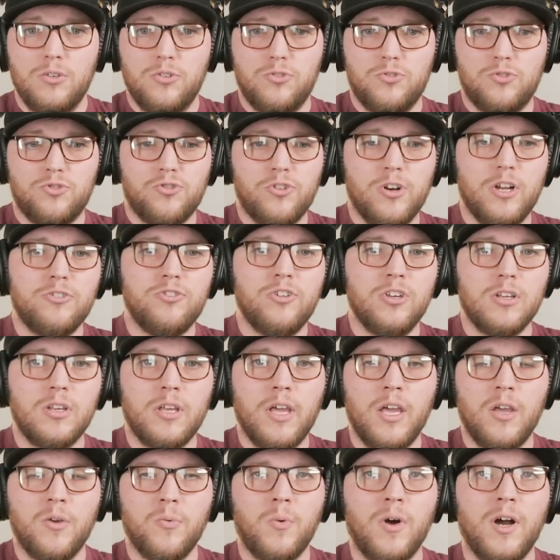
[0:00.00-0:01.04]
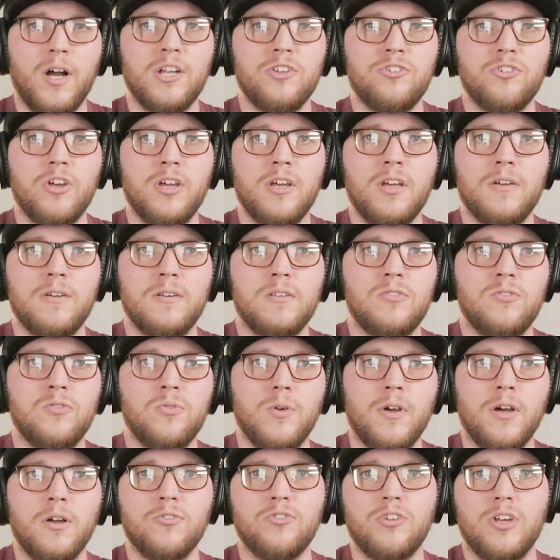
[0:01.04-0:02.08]
stretching a YJ to
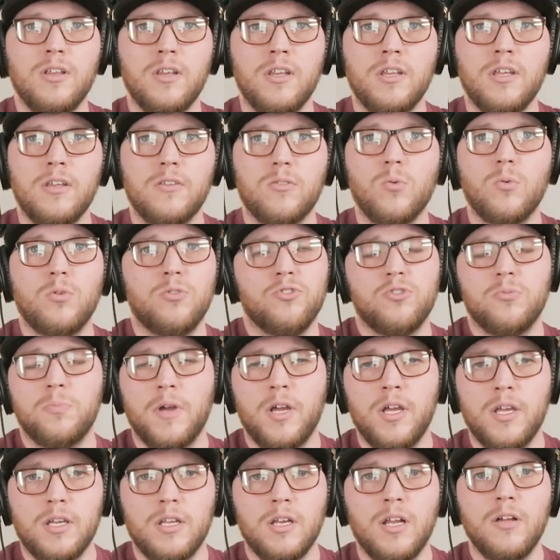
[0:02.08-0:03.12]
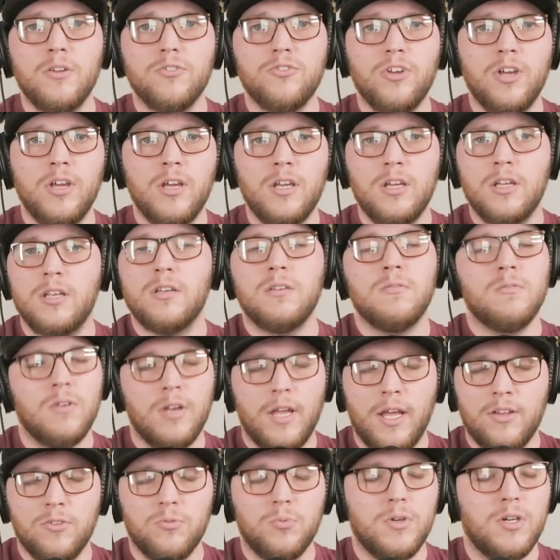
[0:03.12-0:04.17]
LJ length or just buying an LJ. And
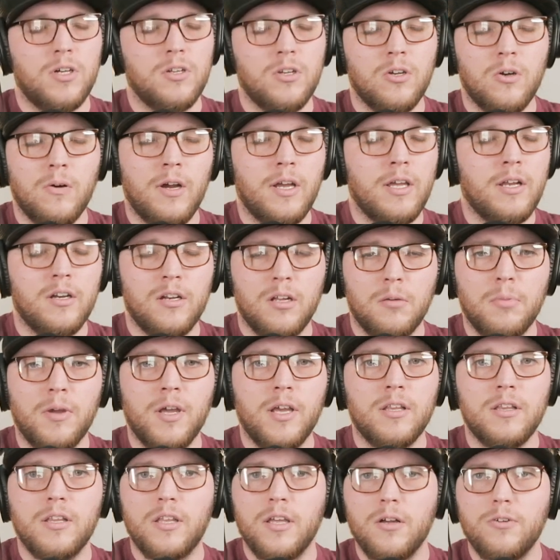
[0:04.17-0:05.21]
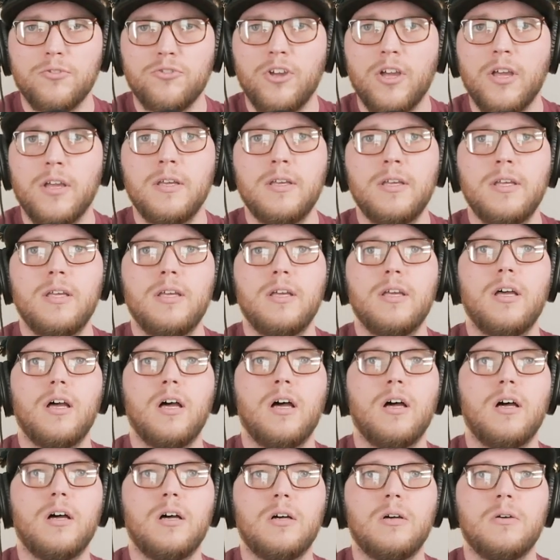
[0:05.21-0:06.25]
as we all know, I ended up buying the LJ.
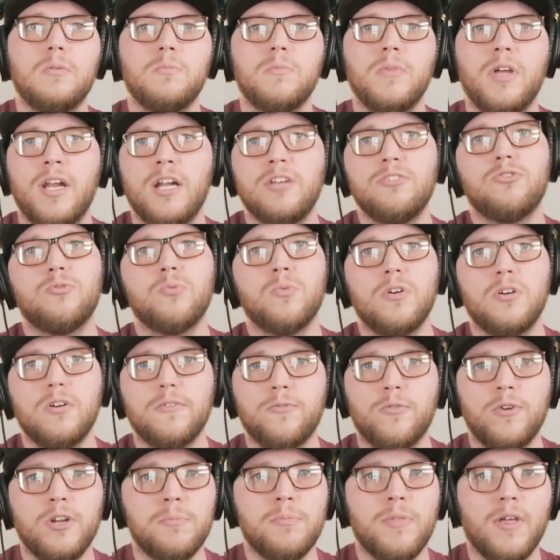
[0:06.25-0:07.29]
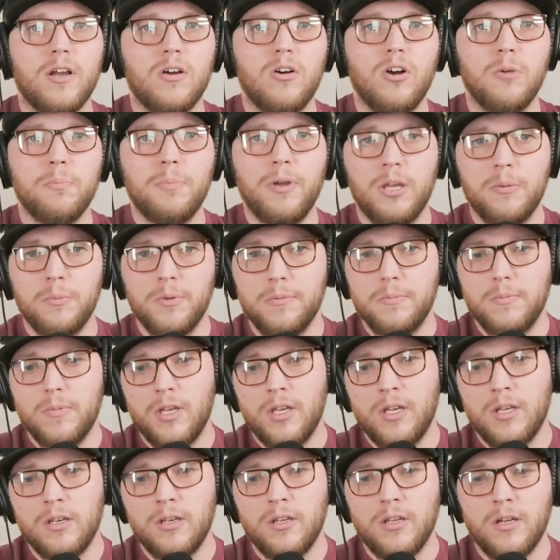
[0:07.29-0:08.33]
And I just wanted to free up that car payment.
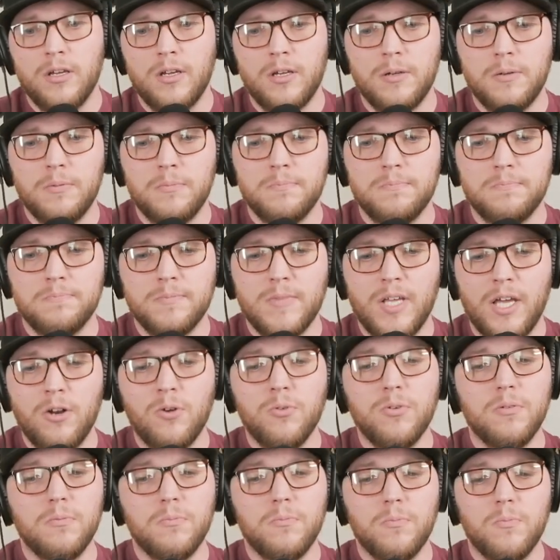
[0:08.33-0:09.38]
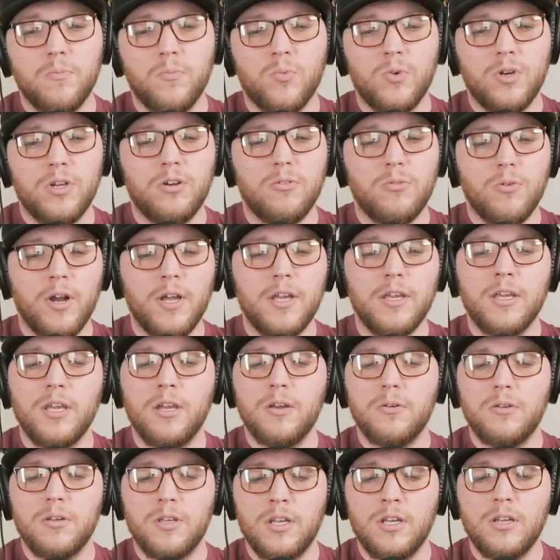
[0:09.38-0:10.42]
And I don't regret
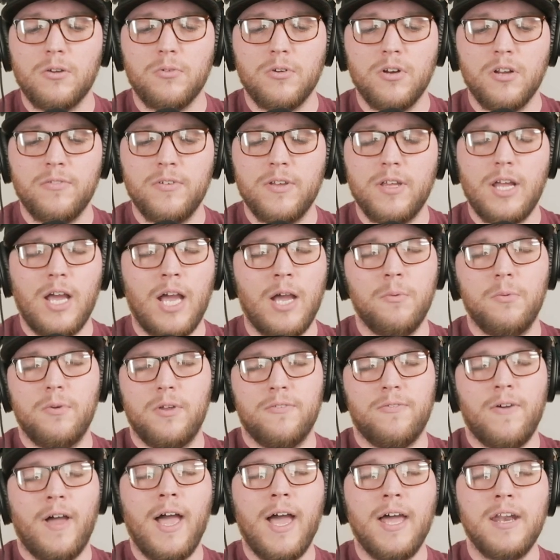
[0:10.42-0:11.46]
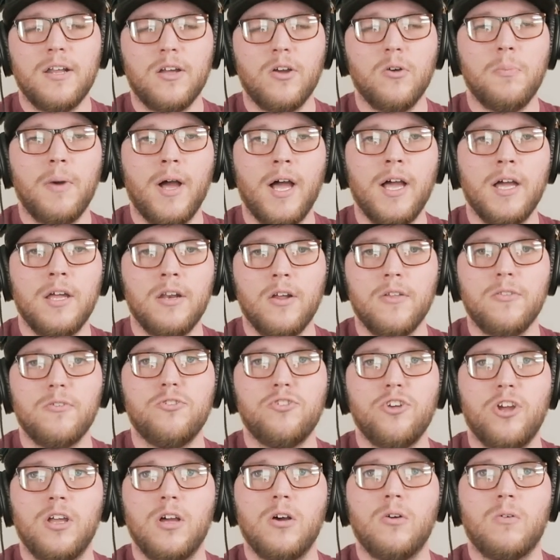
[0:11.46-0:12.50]
getting rid of it. If I had to go buy another
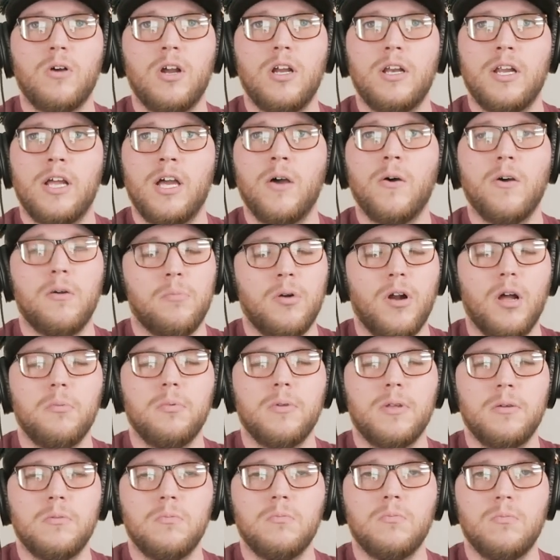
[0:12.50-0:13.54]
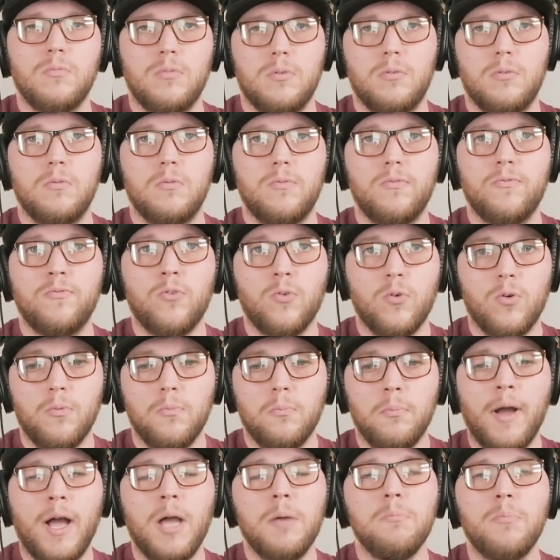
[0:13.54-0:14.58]
JL right now, I'd probably... for
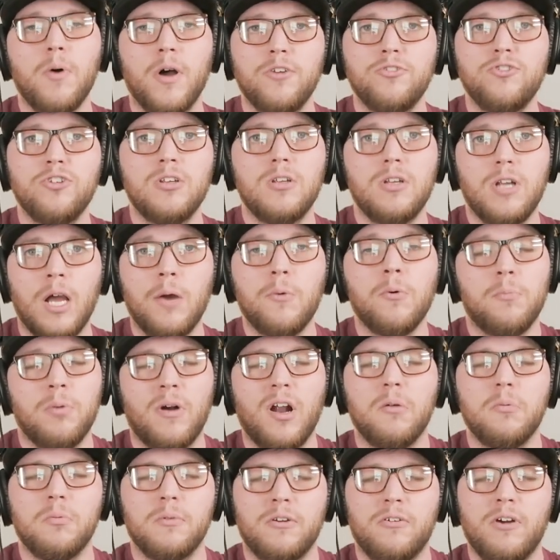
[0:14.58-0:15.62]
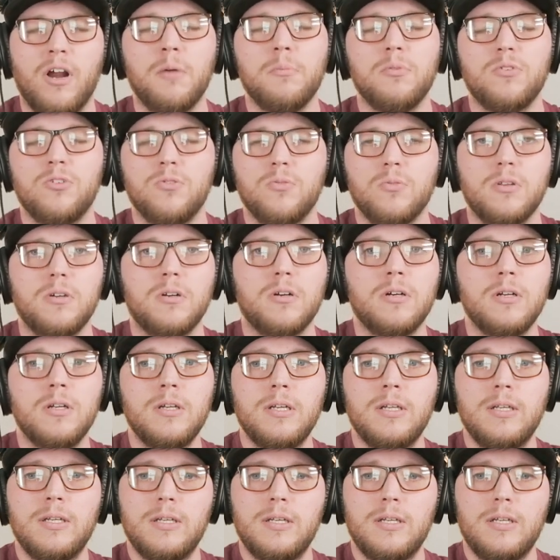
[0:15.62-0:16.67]
my budget, I would probably grab a 2-liter.
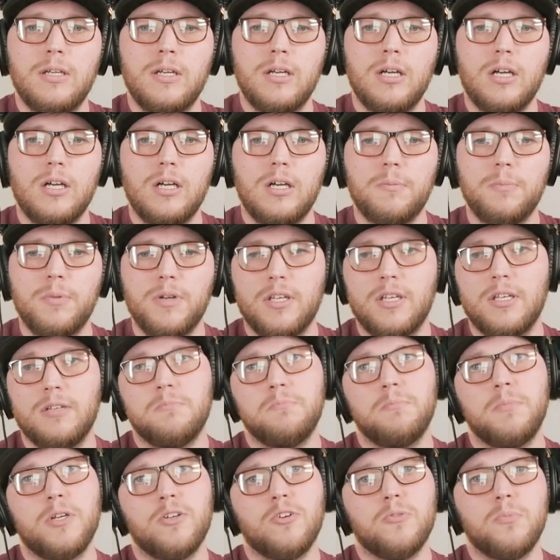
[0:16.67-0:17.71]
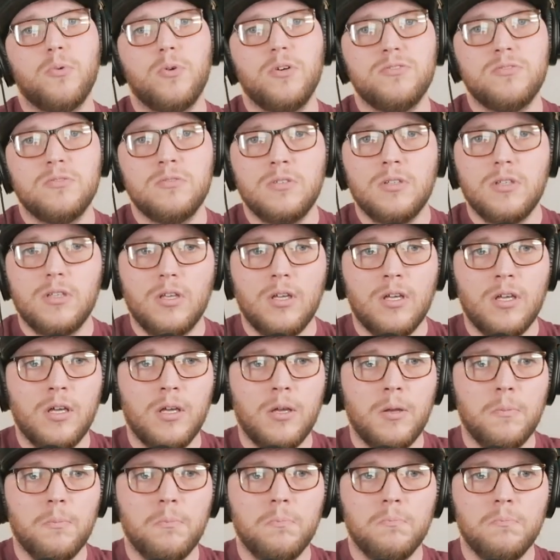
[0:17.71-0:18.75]
But again, pick your poison.
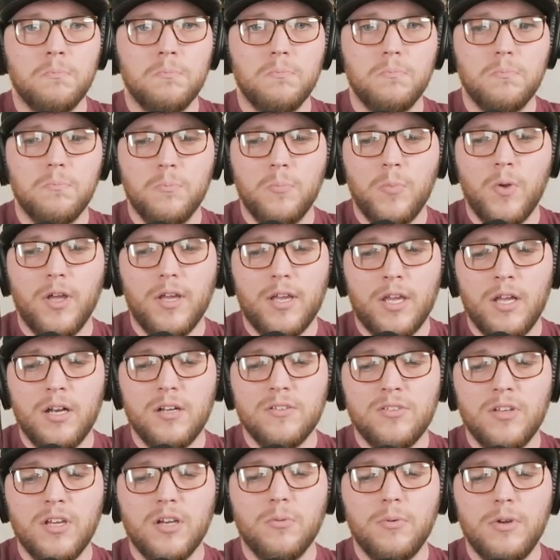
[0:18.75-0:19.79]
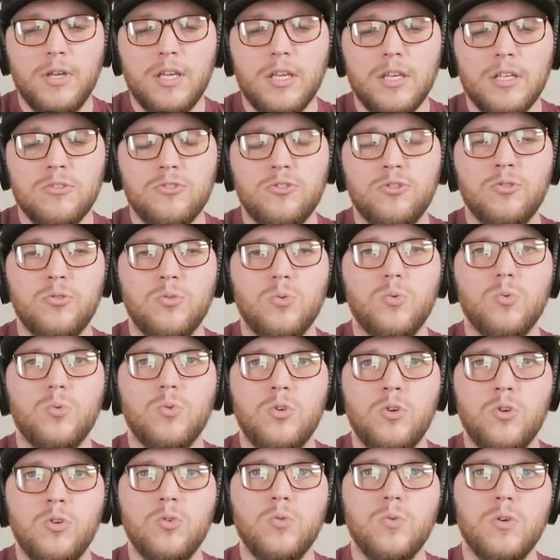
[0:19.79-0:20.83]
But kind of segueing into
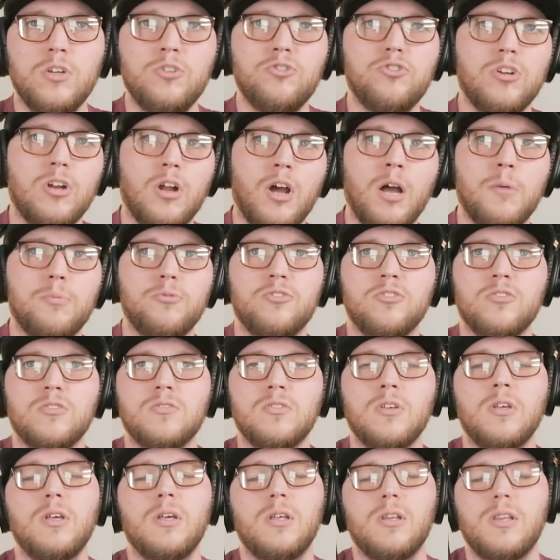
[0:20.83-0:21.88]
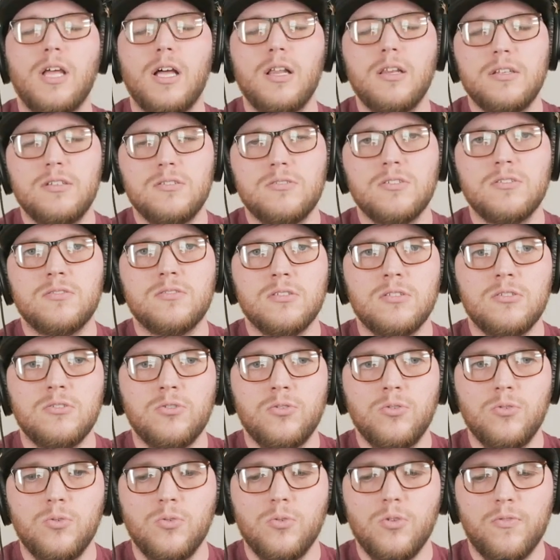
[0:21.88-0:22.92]
new engine options, that leads us
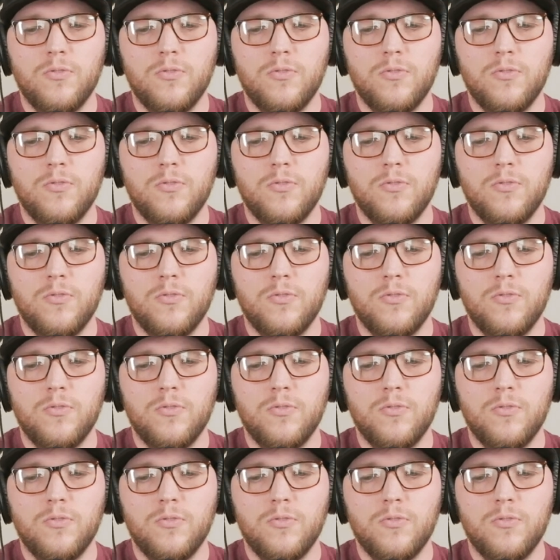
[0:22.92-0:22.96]
into